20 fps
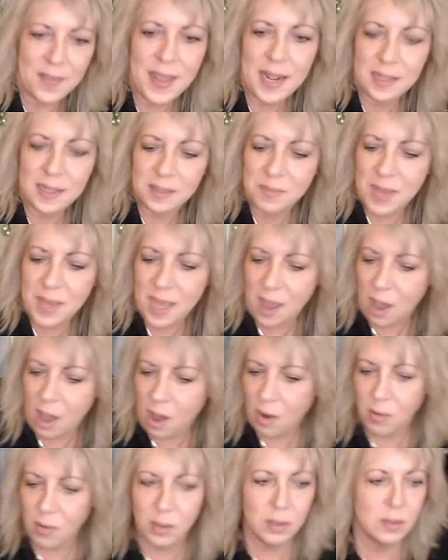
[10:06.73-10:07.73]
think it's
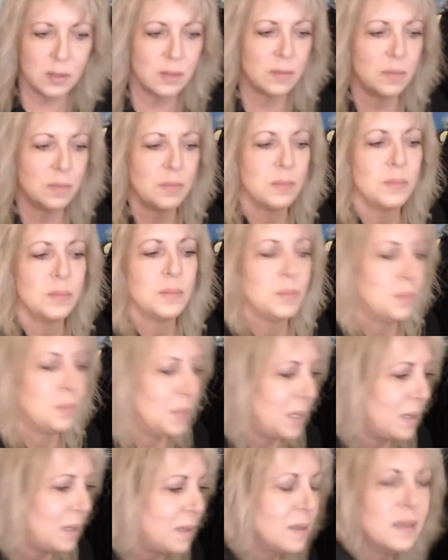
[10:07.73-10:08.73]
Miho.
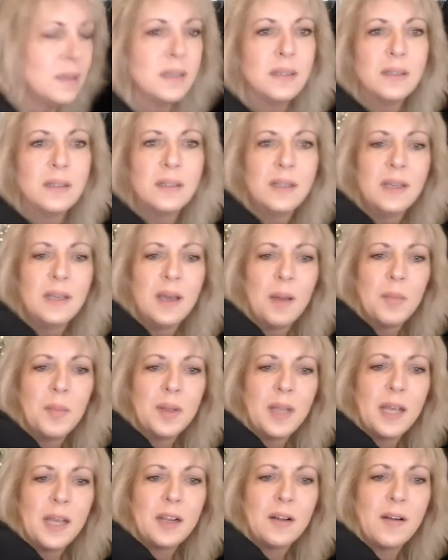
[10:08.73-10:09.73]
But
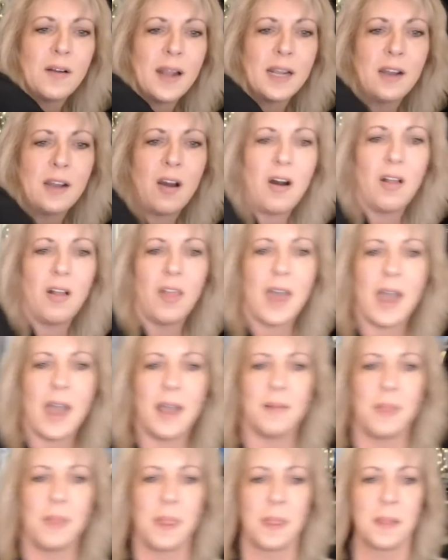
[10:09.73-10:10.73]
I'll let Greg call
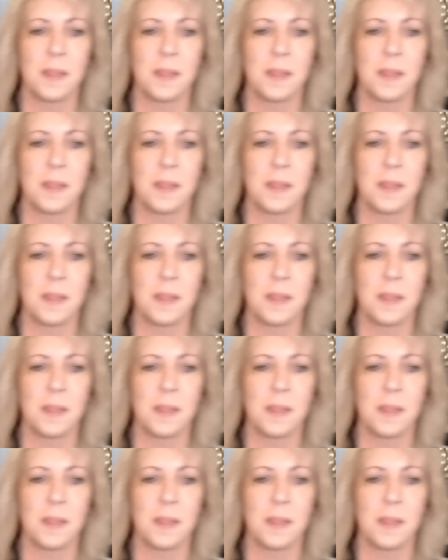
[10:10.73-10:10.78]
that.